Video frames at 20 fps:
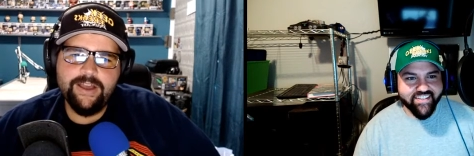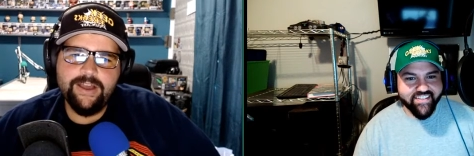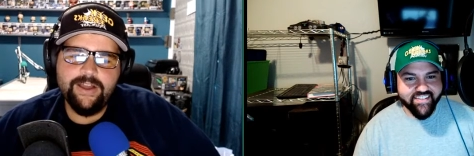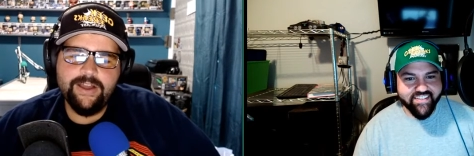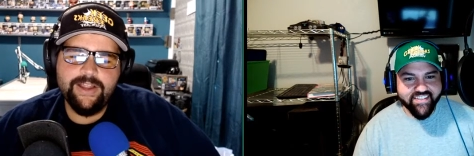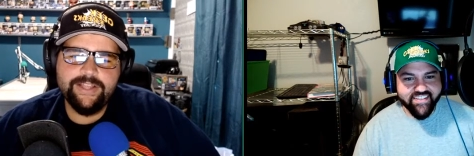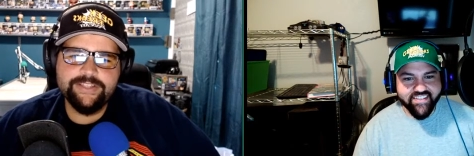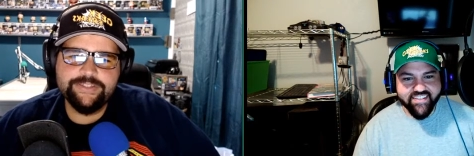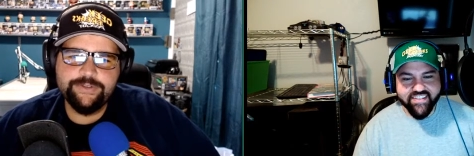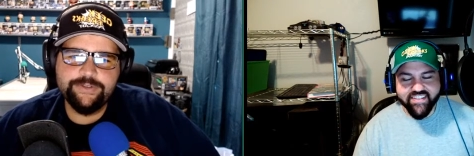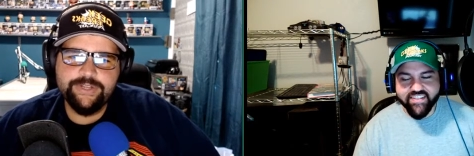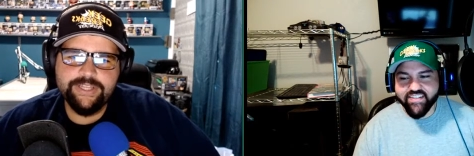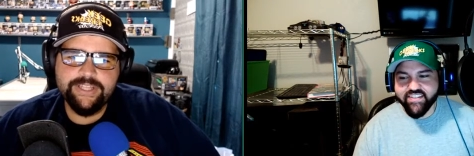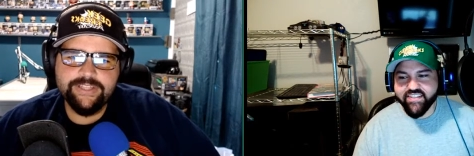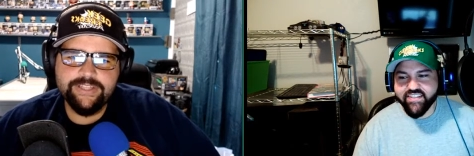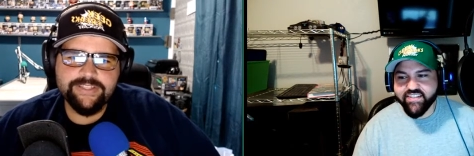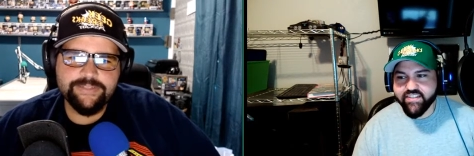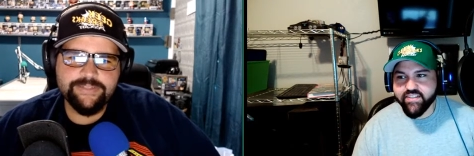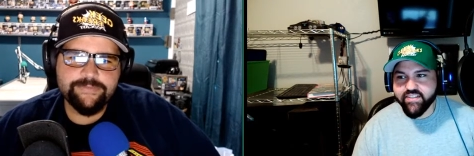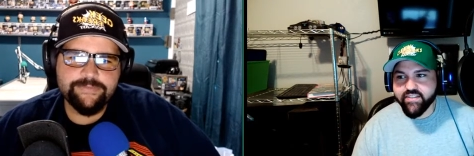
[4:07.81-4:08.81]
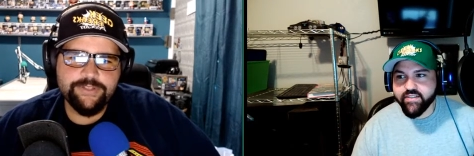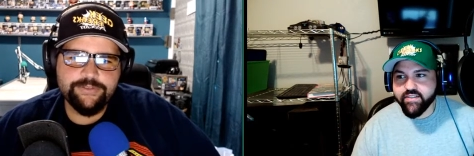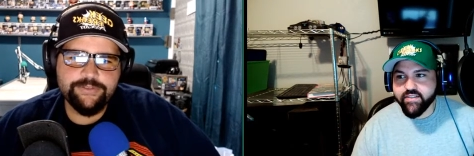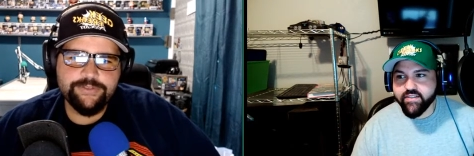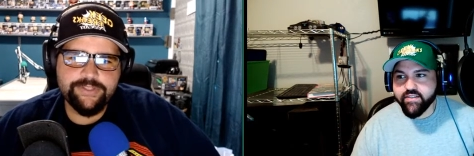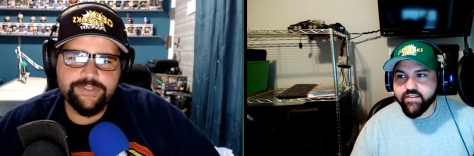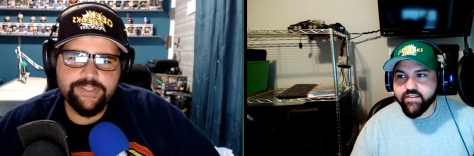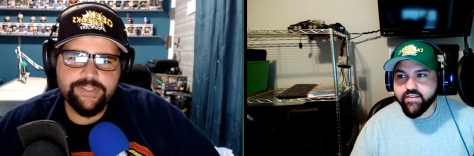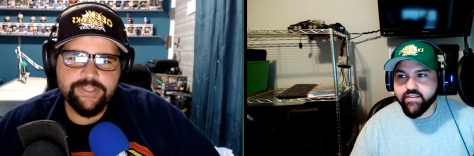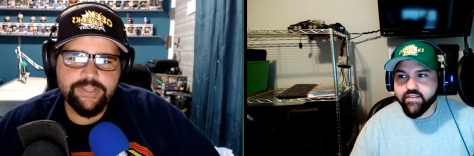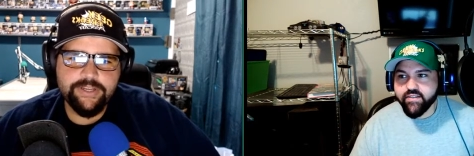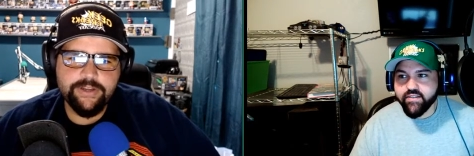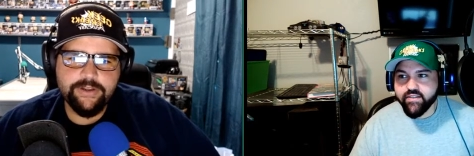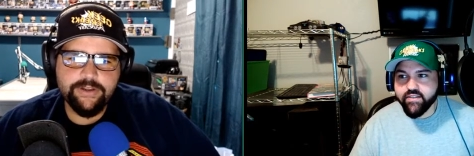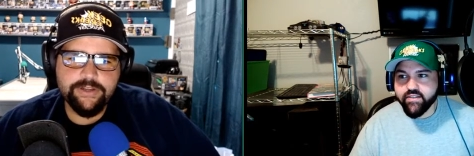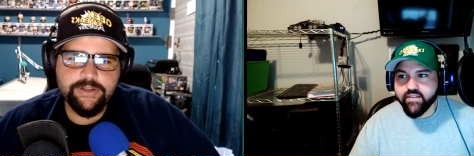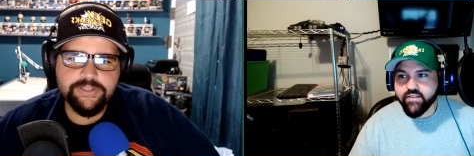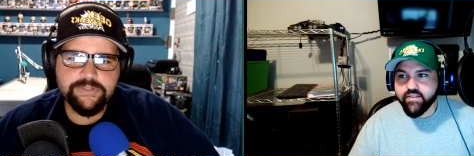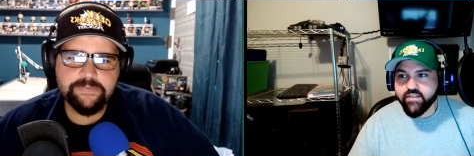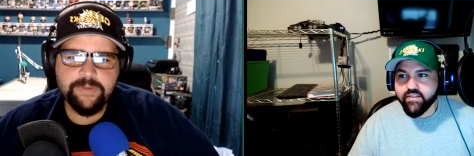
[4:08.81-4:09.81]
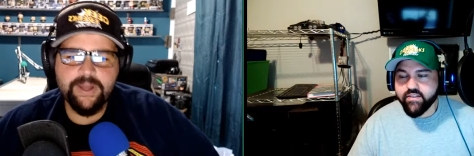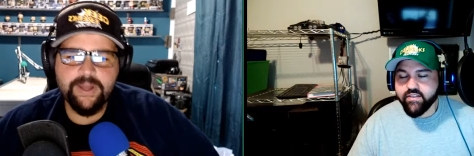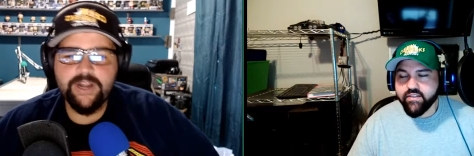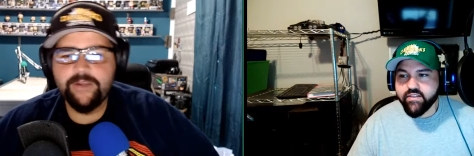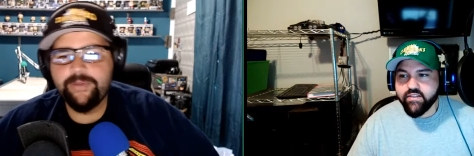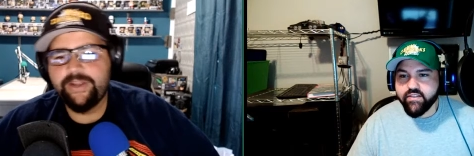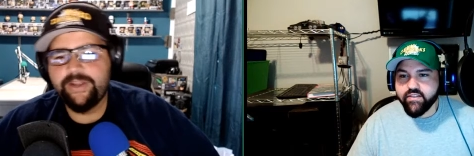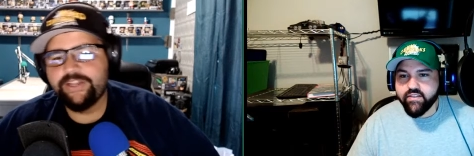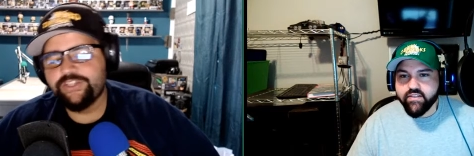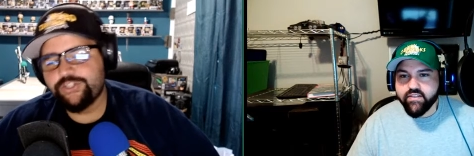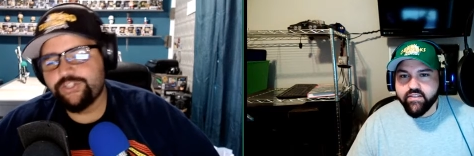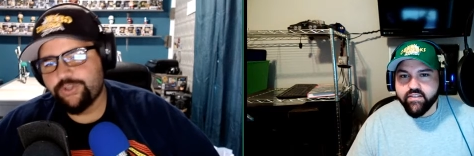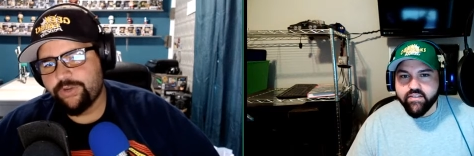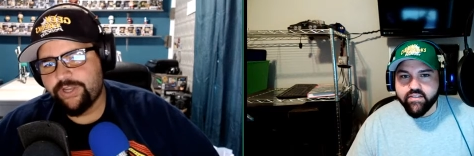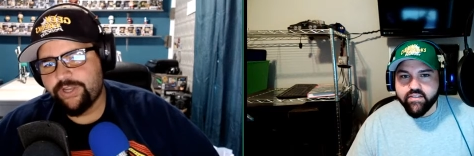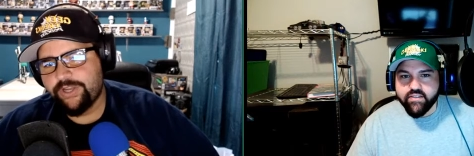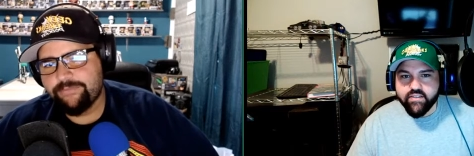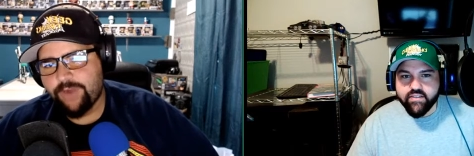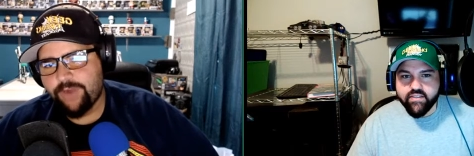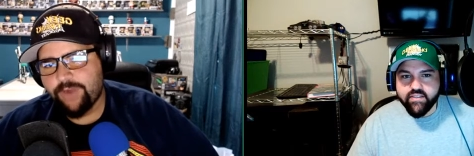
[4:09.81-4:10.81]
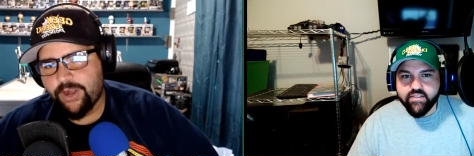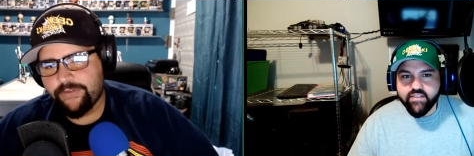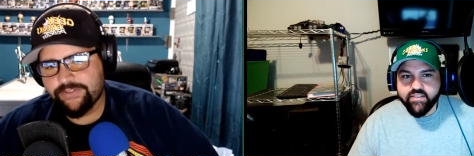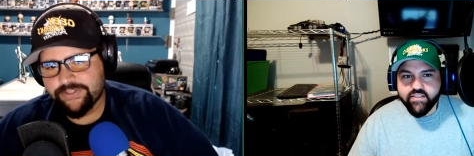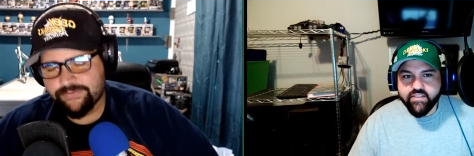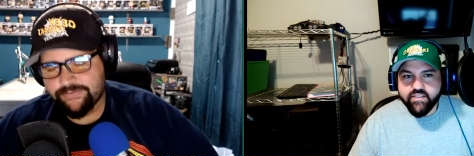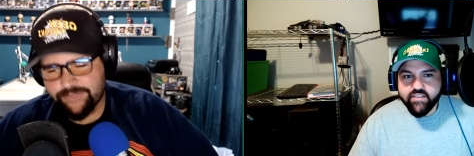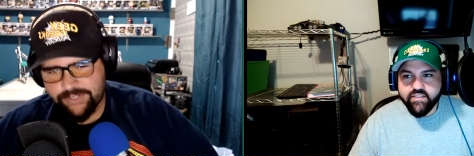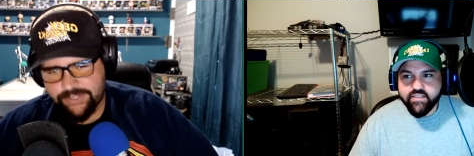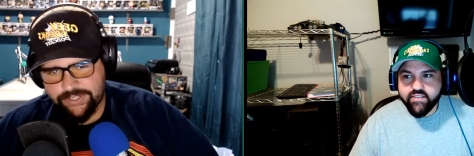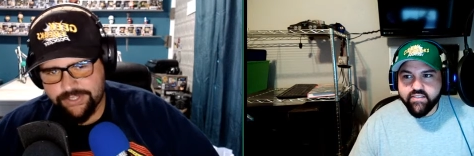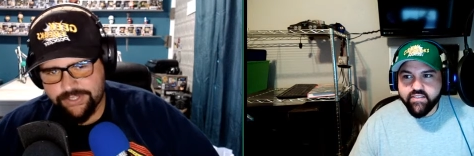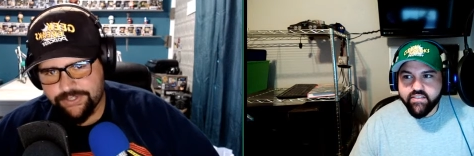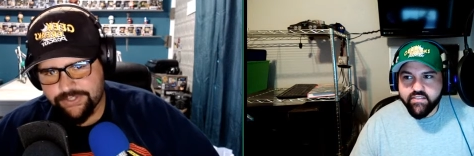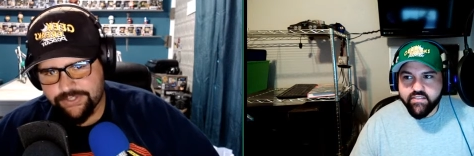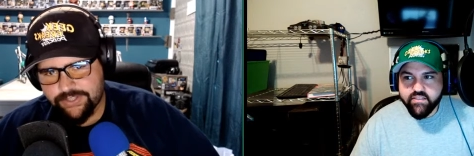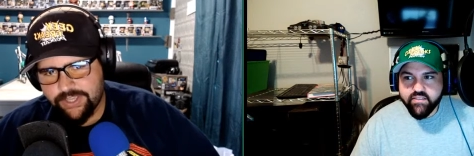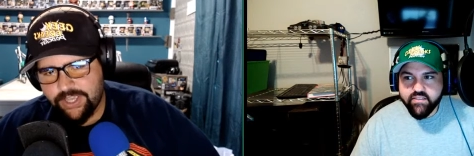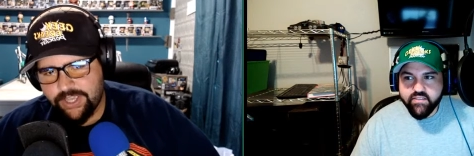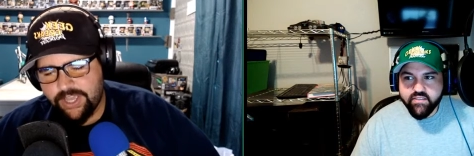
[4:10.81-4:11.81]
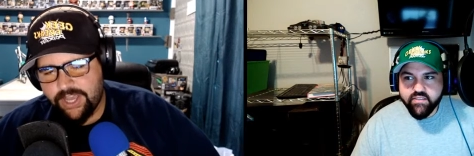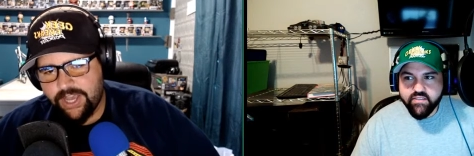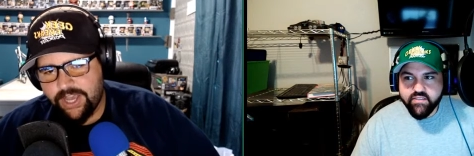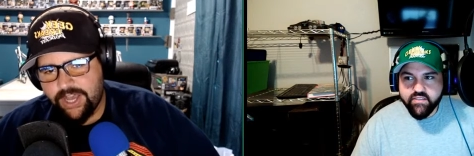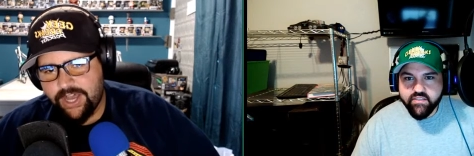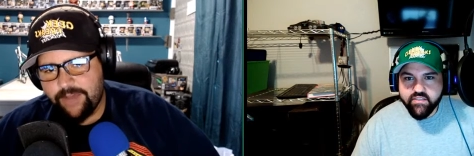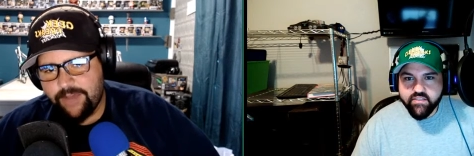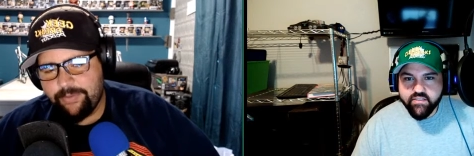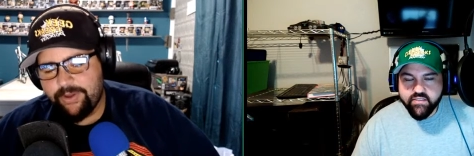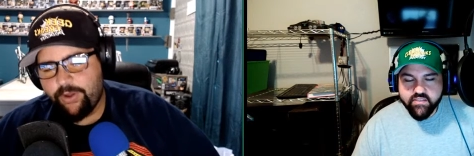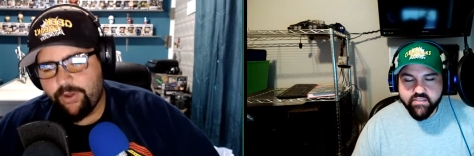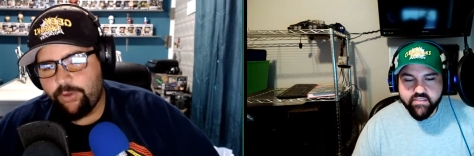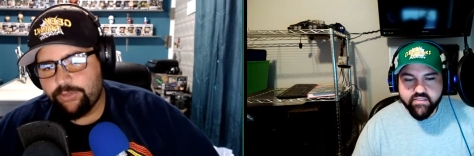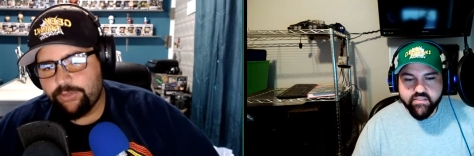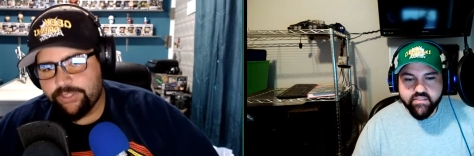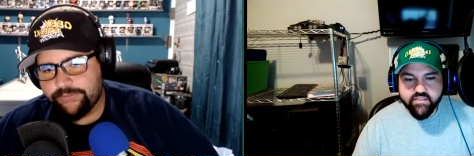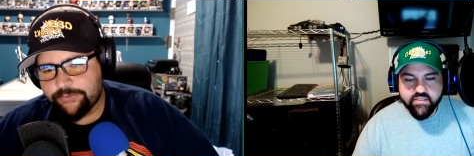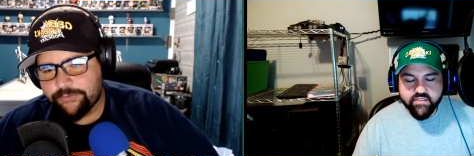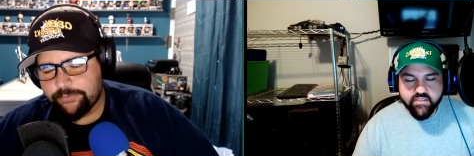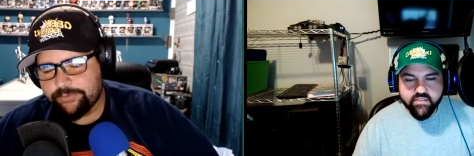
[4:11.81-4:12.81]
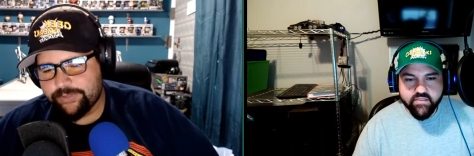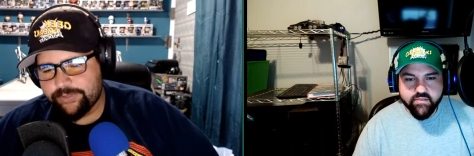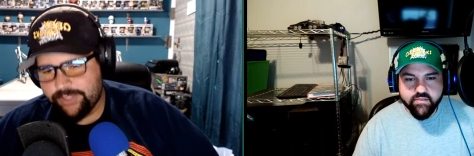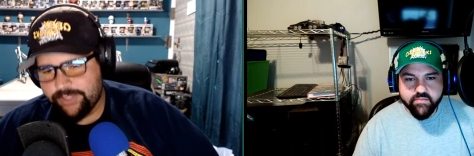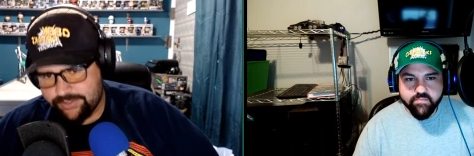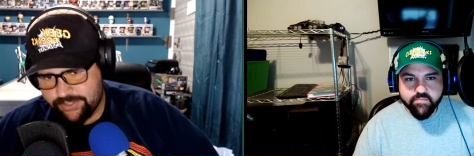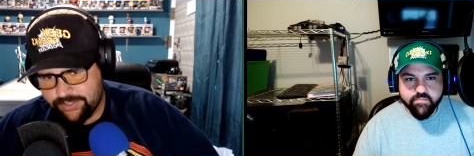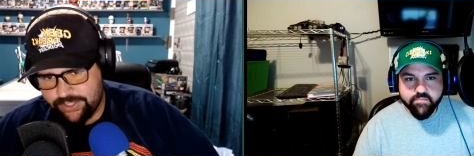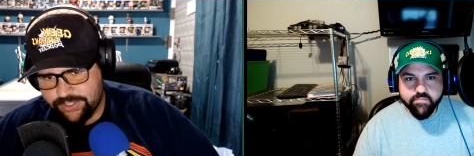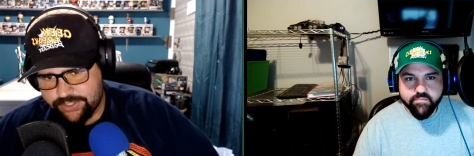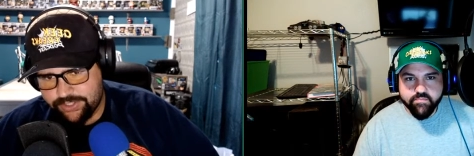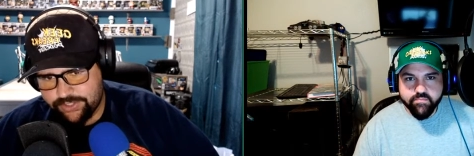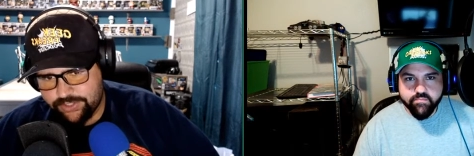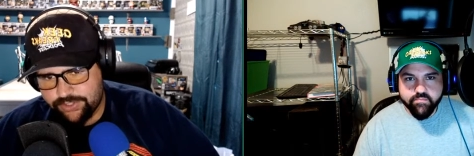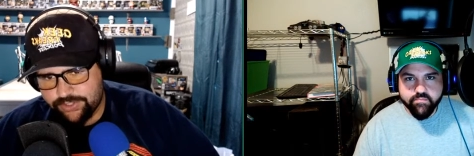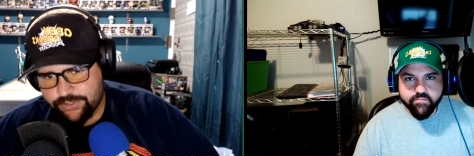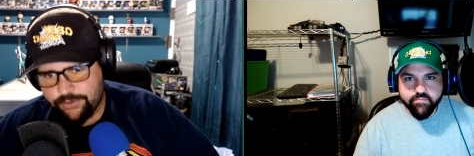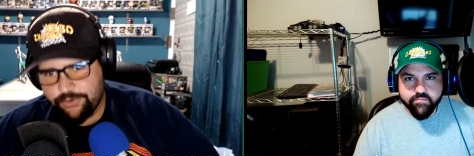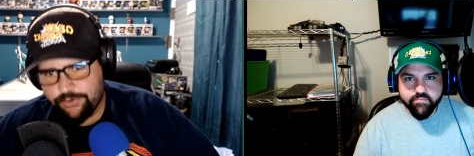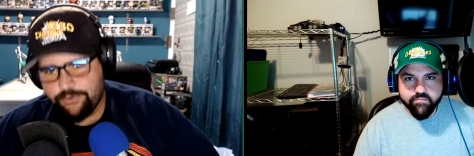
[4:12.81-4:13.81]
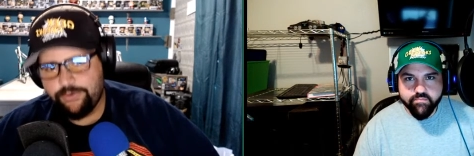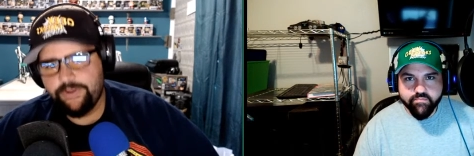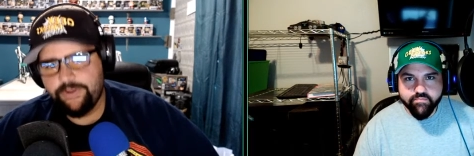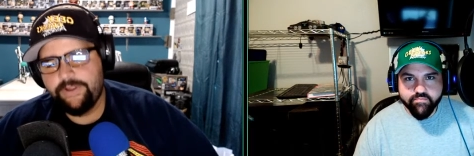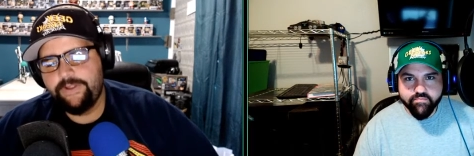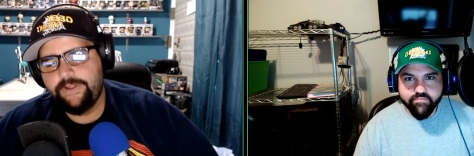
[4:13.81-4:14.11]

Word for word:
Speaker 1: All right, let's go ahead and get some news here. Spider Man is joining Marvel's Avengers, uh, but only for PlayStation. So